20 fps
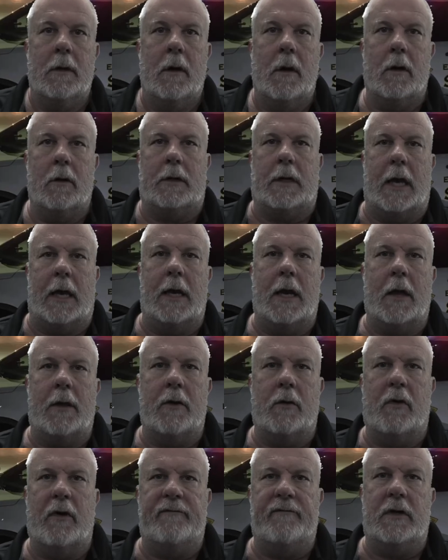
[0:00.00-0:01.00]
Okay, now
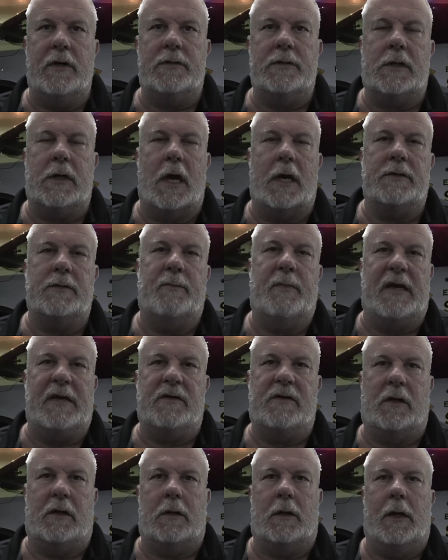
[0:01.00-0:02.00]
that we've discussed
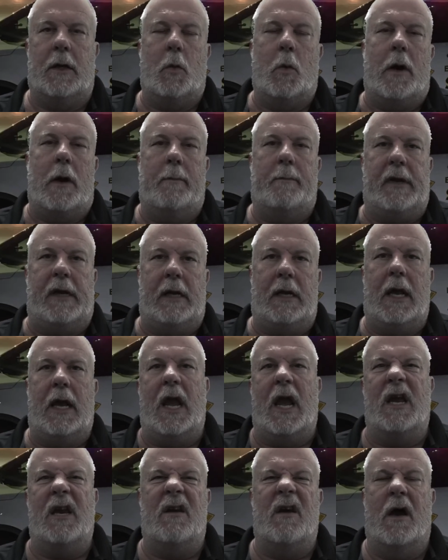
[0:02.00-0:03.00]
basically what a
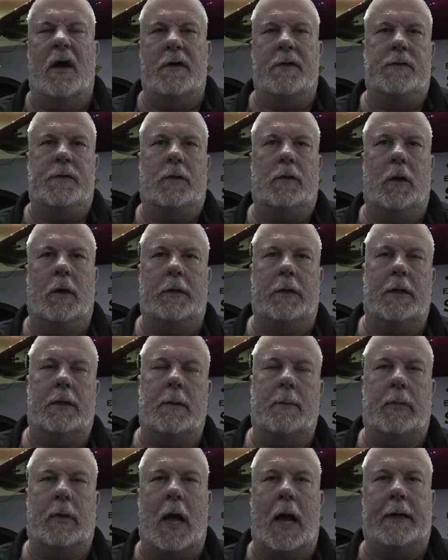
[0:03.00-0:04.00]
BDA does and looked at
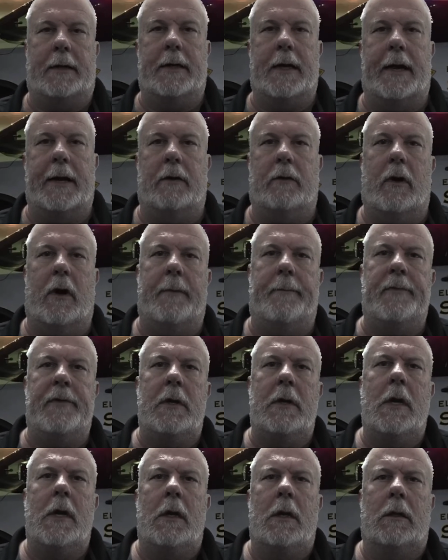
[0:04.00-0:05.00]
the block diagram,
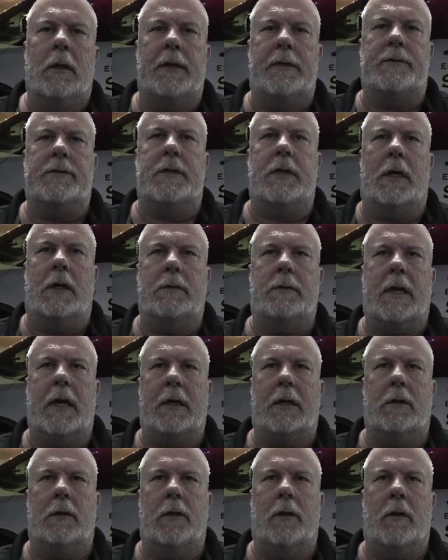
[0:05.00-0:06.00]
let's
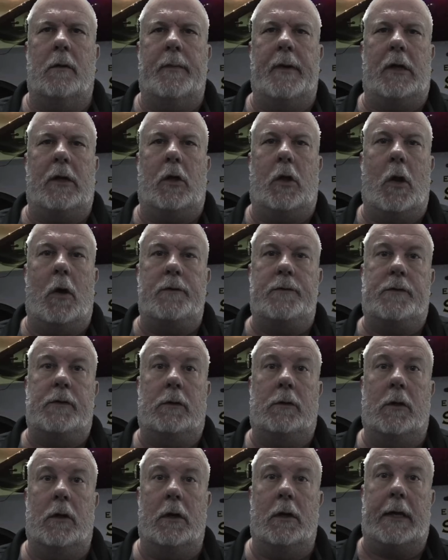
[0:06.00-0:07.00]
take a little bit closer
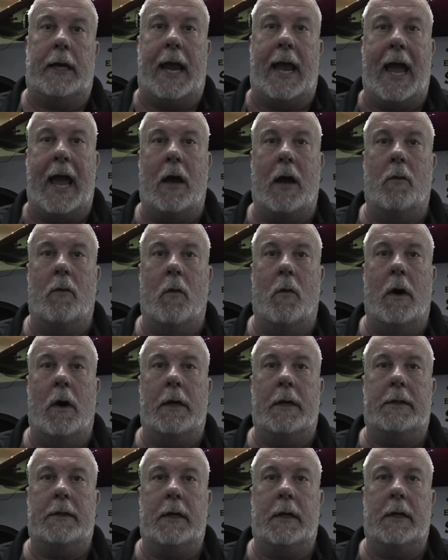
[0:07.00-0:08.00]
look at
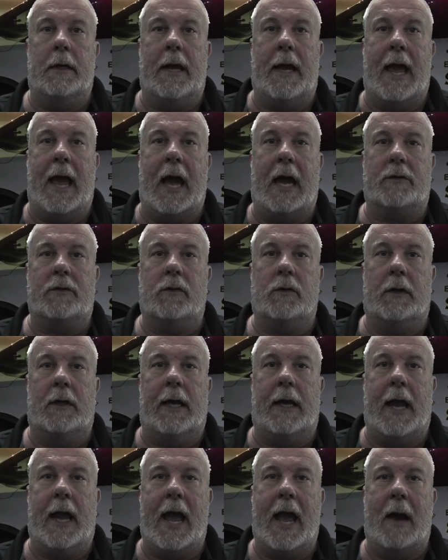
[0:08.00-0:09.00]
what
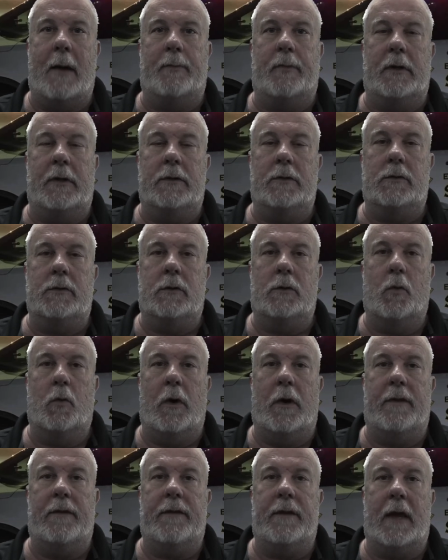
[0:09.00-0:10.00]
actually happens
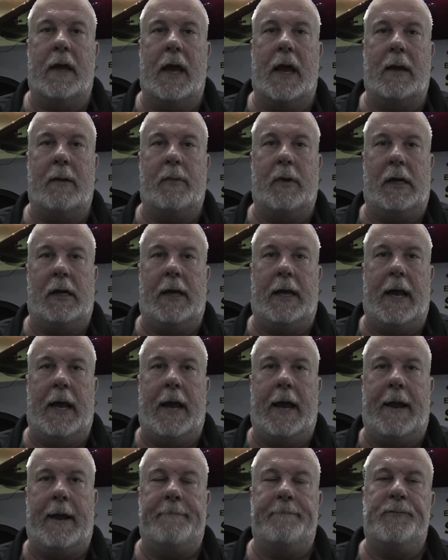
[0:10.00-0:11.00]
with a
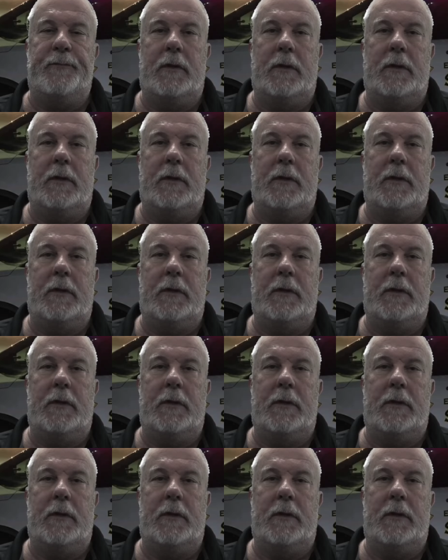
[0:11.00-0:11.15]
BDA.